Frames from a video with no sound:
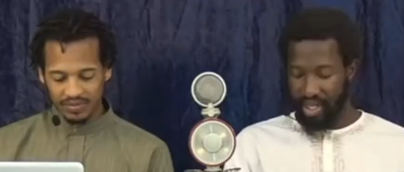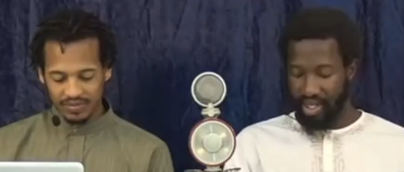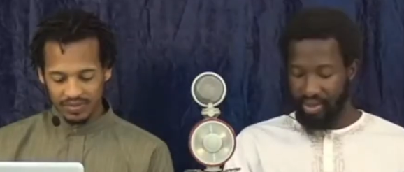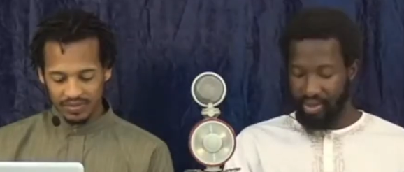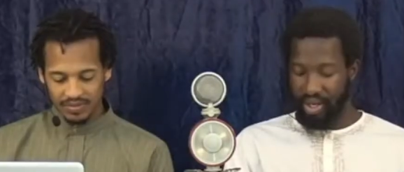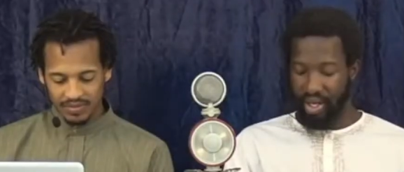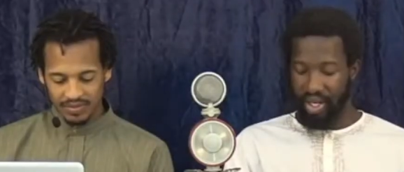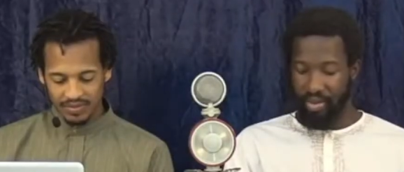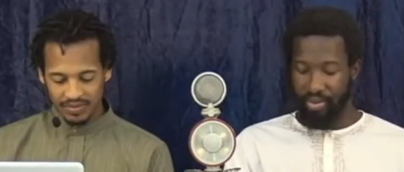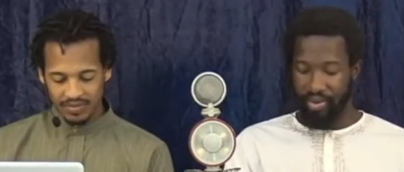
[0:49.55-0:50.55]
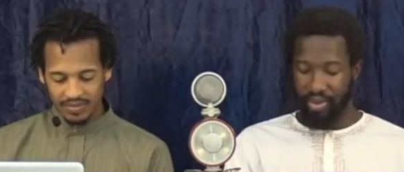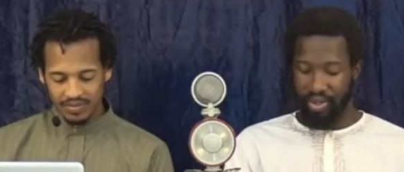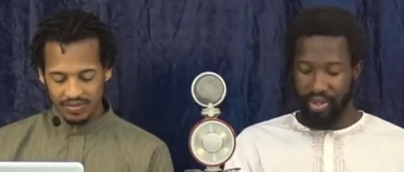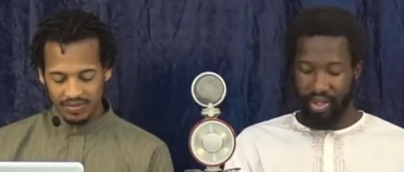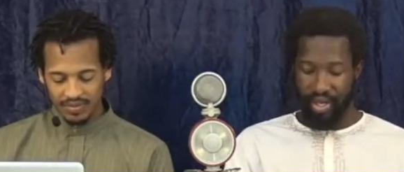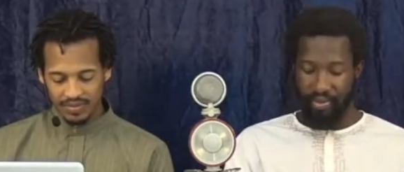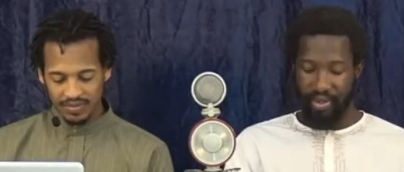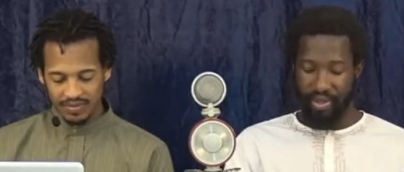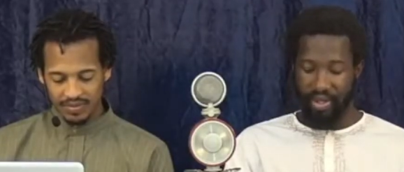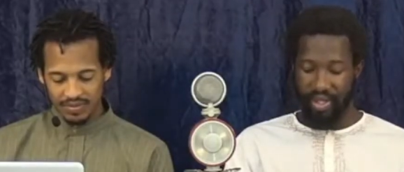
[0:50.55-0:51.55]
Speaker 1: Let's read Hebrews
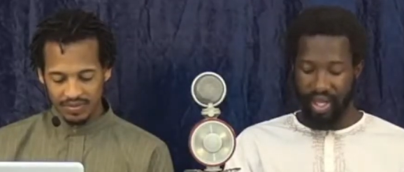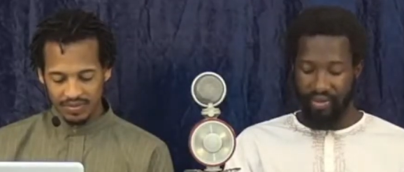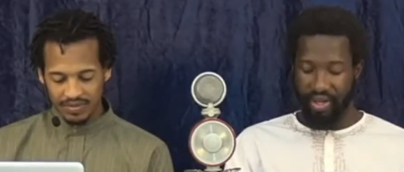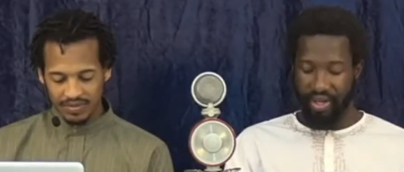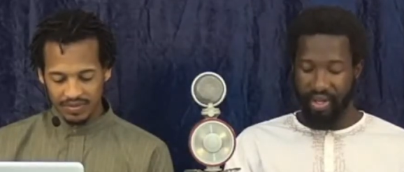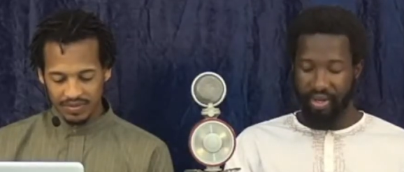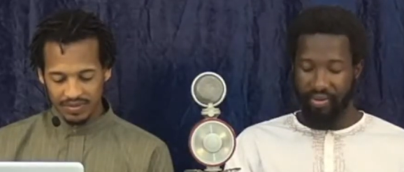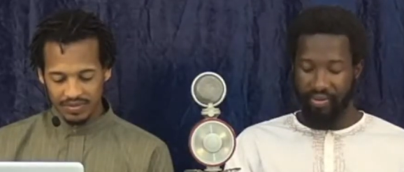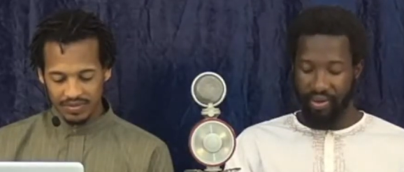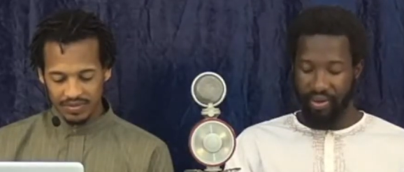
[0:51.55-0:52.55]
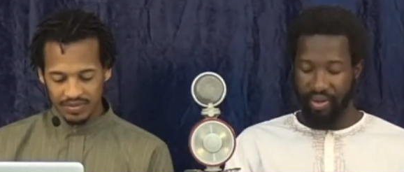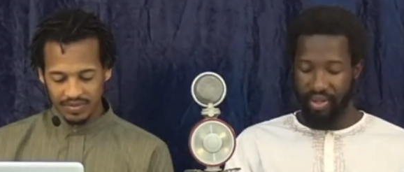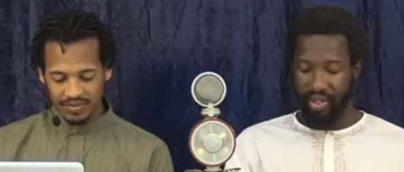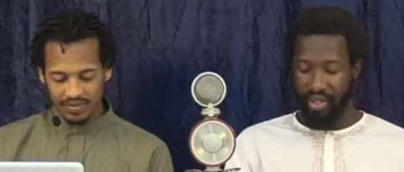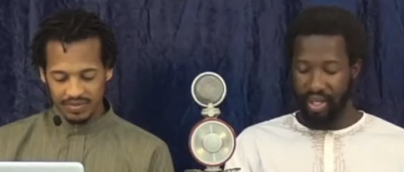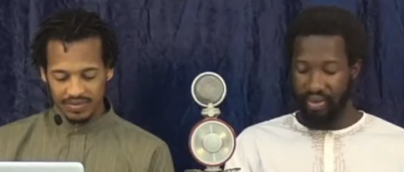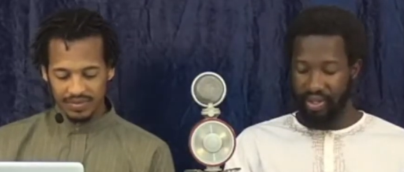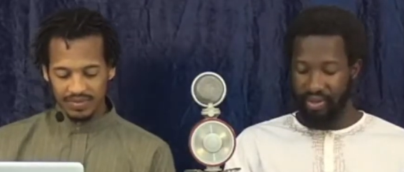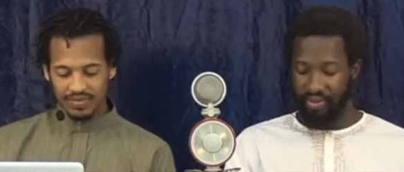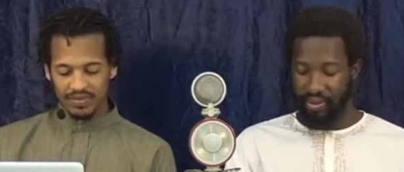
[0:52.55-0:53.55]
chapter seven, verse eleven to
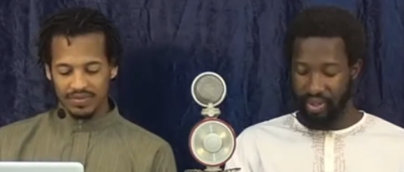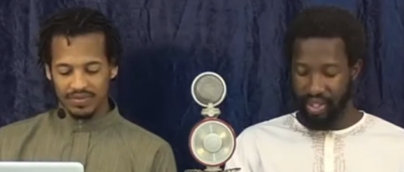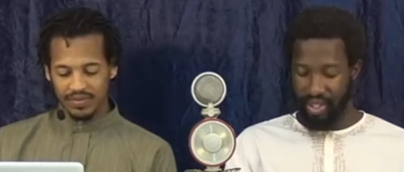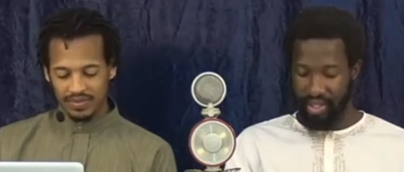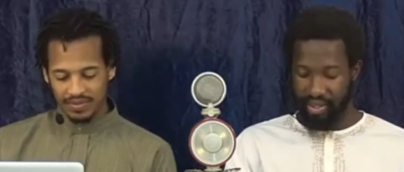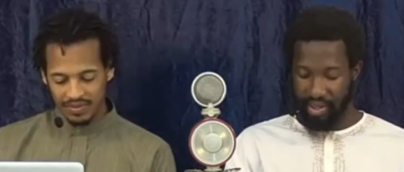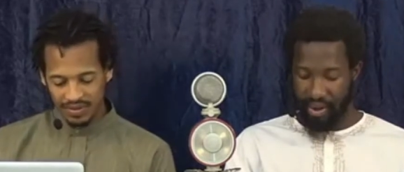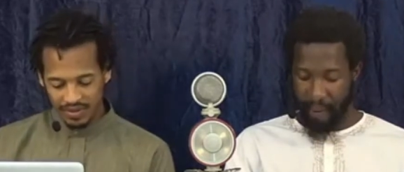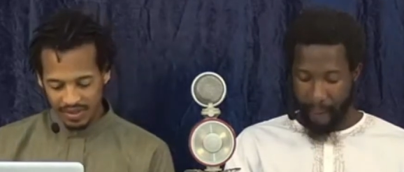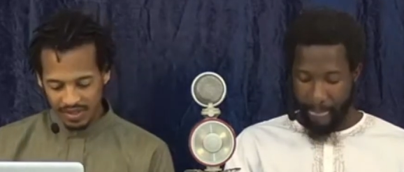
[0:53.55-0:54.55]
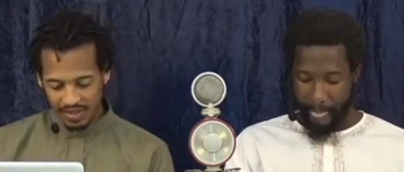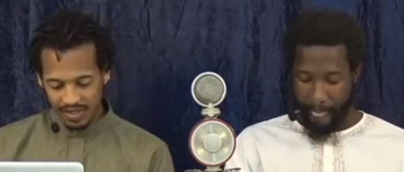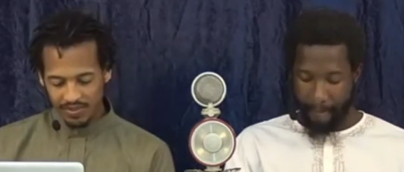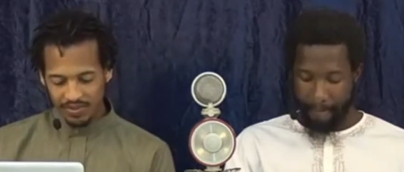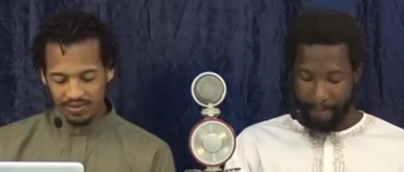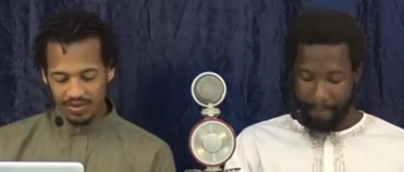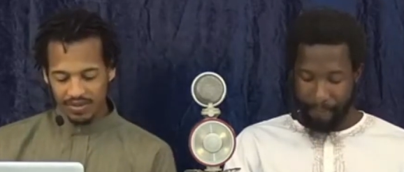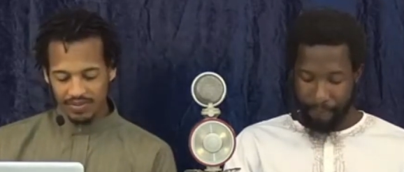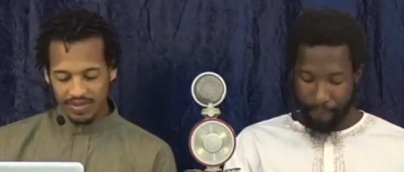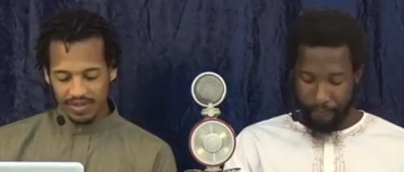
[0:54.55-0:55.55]
fourteen.
Speaker 2: Hebrews chapter
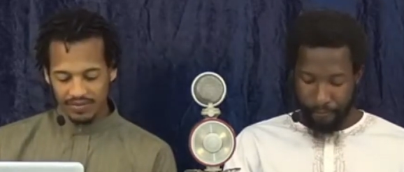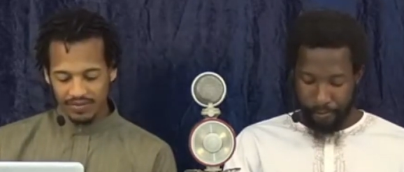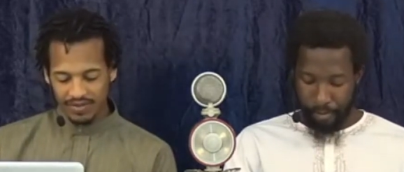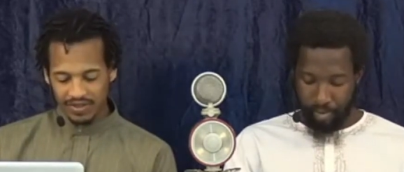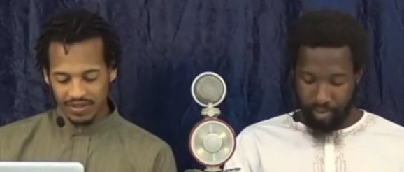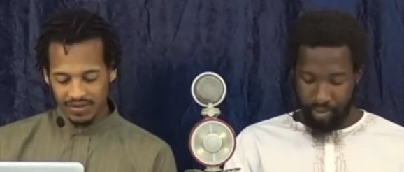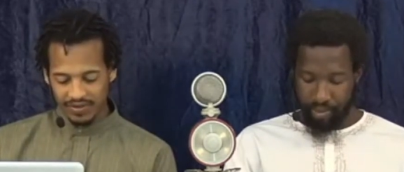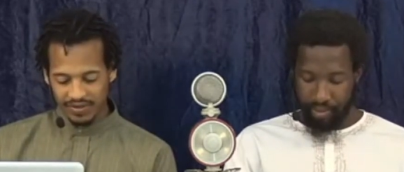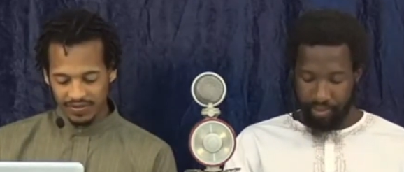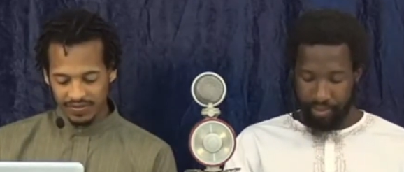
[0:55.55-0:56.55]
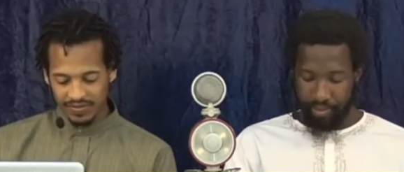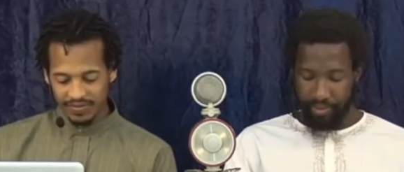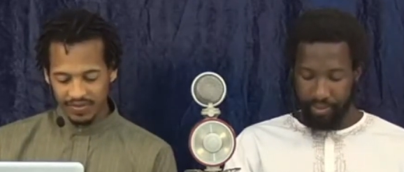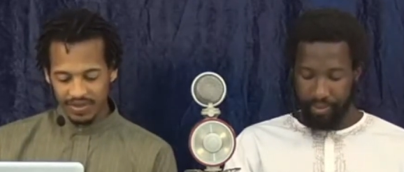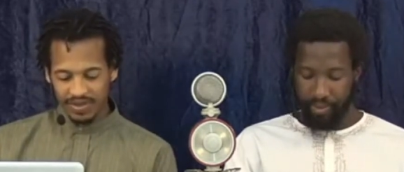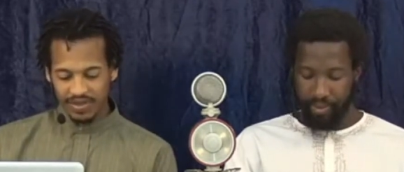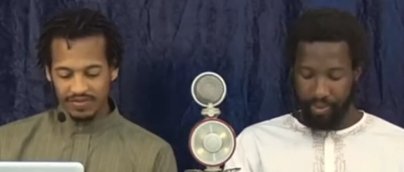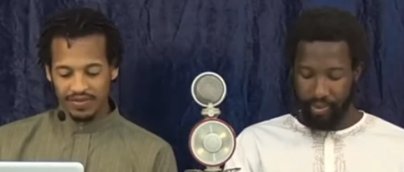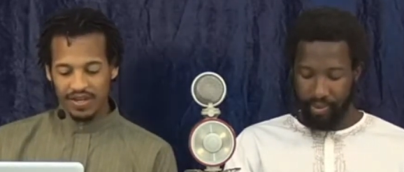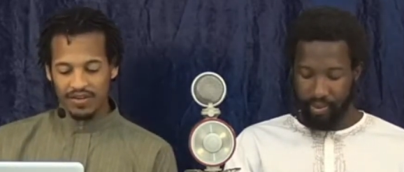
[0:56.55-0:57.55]
seven, verse eleven. If
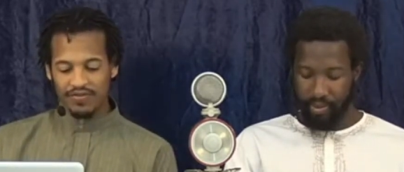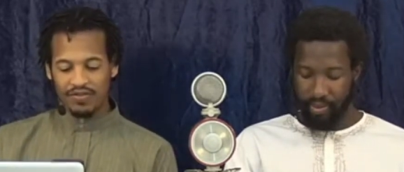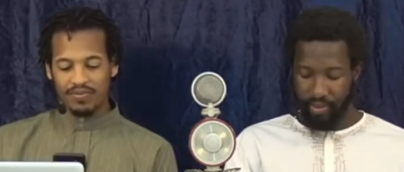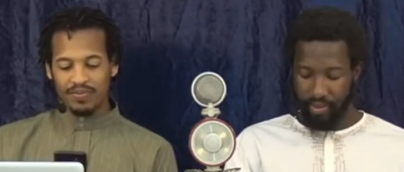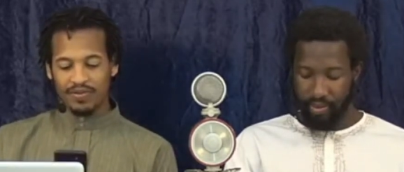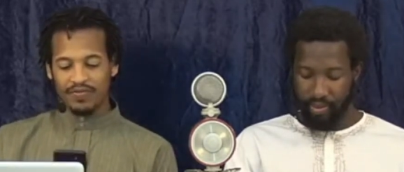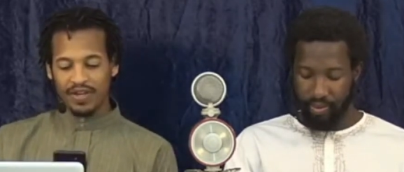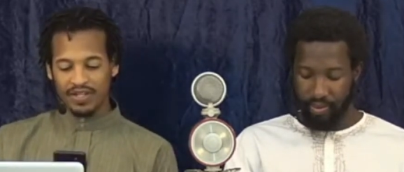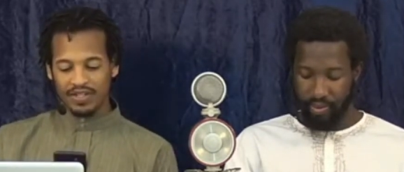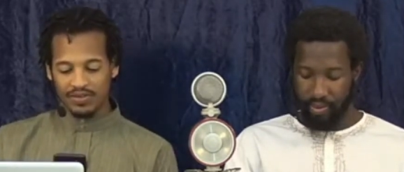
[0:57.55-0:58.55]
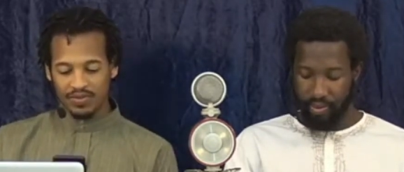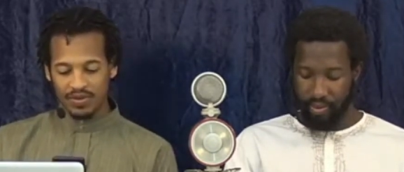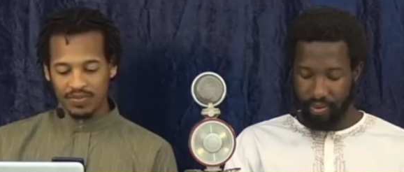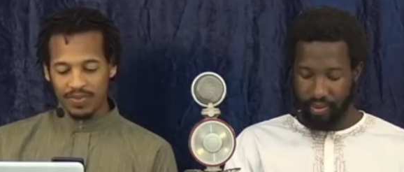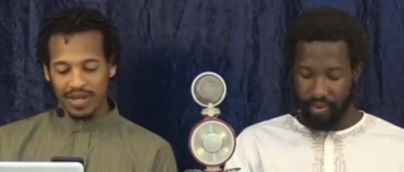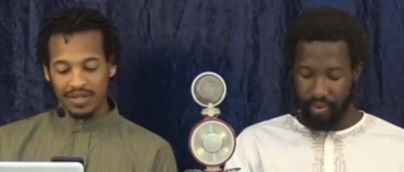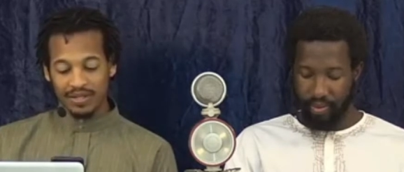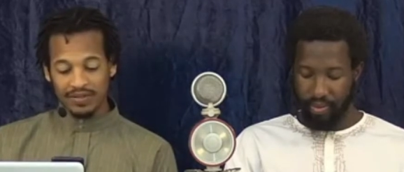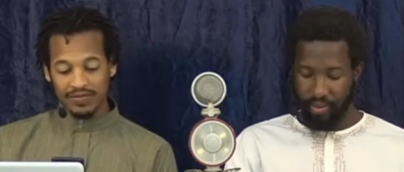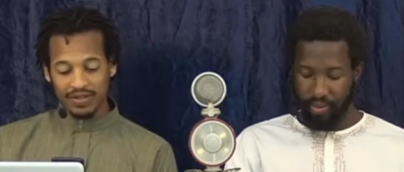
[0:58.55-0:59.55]
therefore perfection were by the
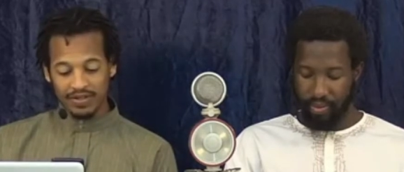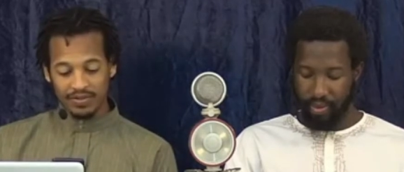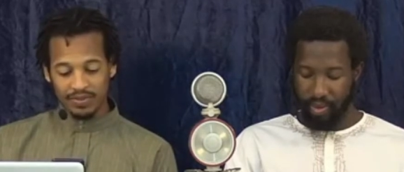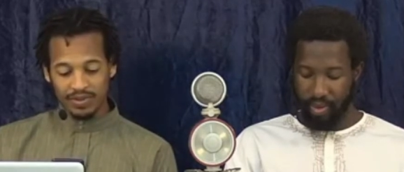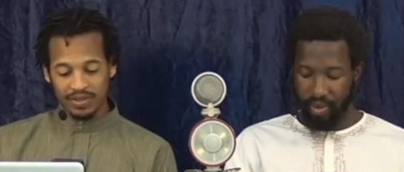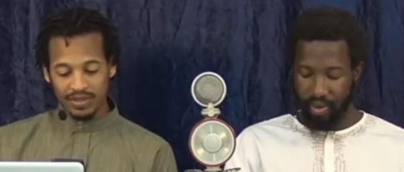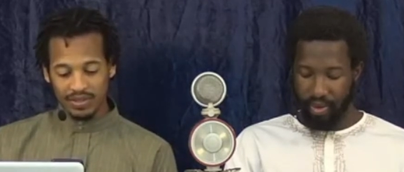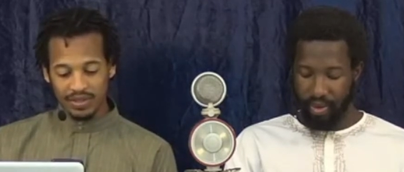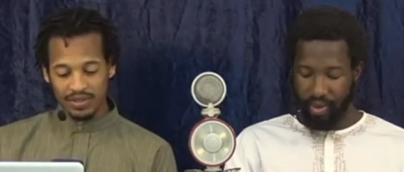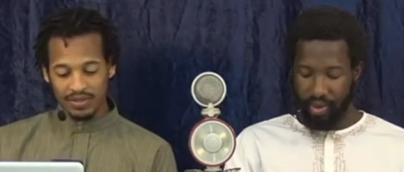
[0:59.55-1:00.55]
Levitical priesthood,